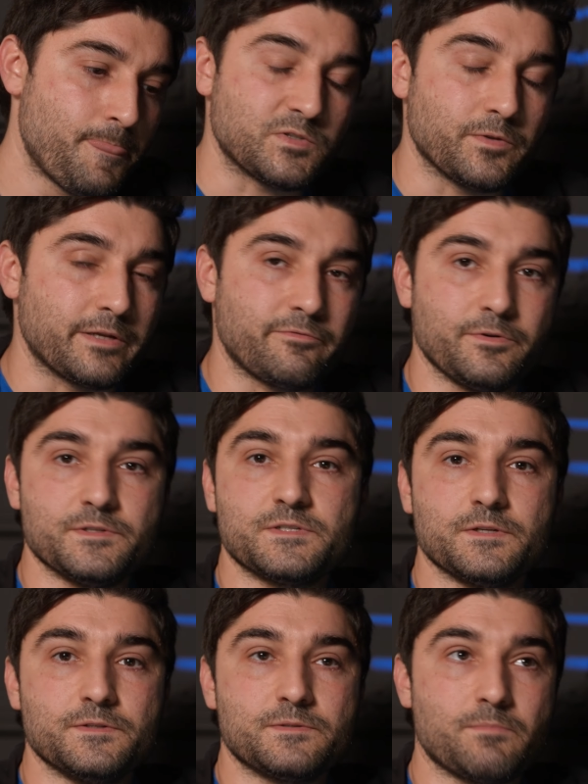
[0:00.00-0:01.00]
So like for
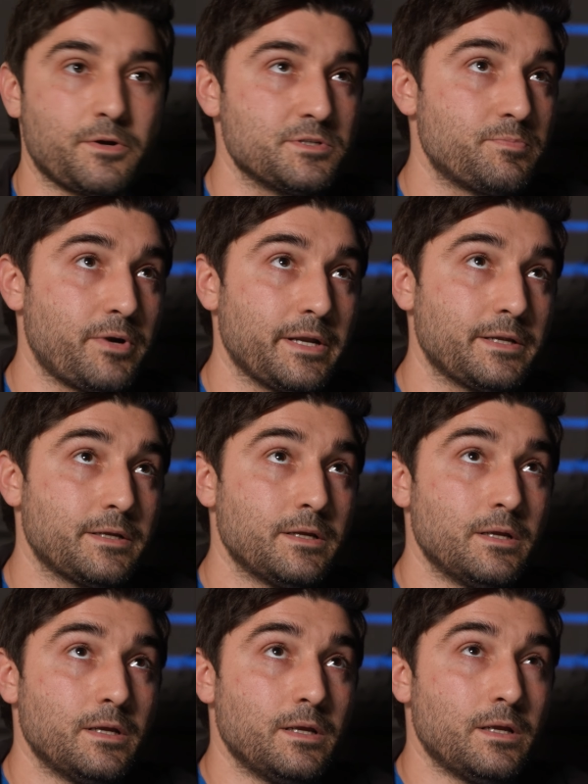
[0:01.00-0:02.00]
instance, March break,
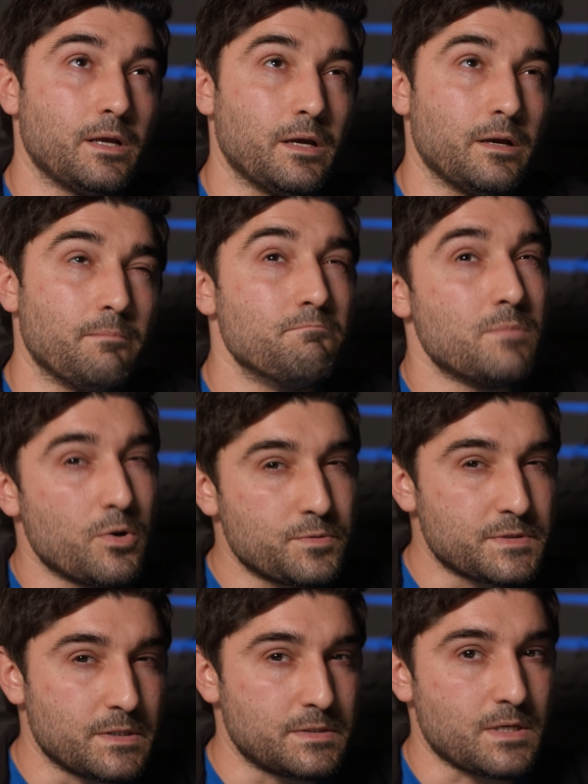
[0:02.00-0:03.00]

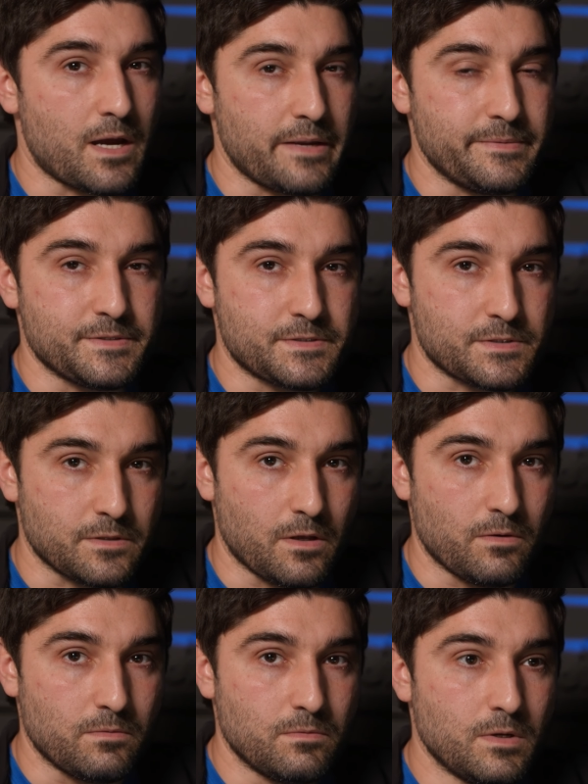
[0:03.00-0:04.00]
most of the time is
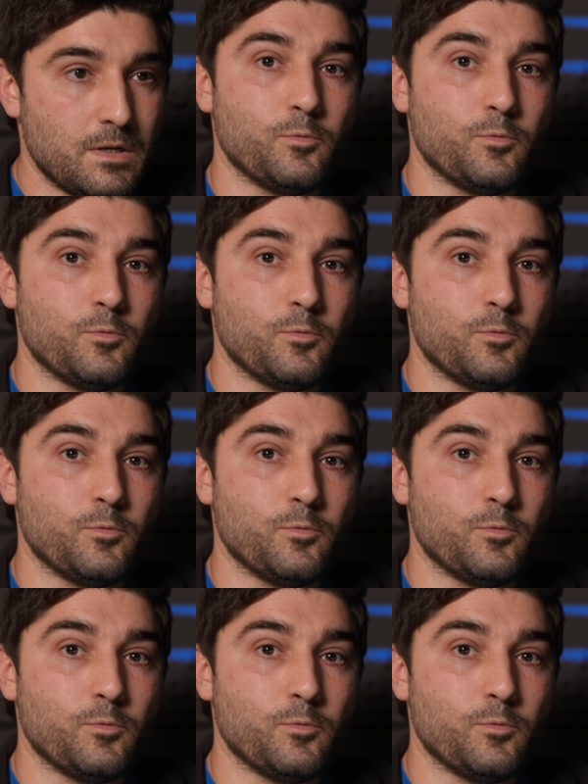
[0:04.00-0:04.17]
slow,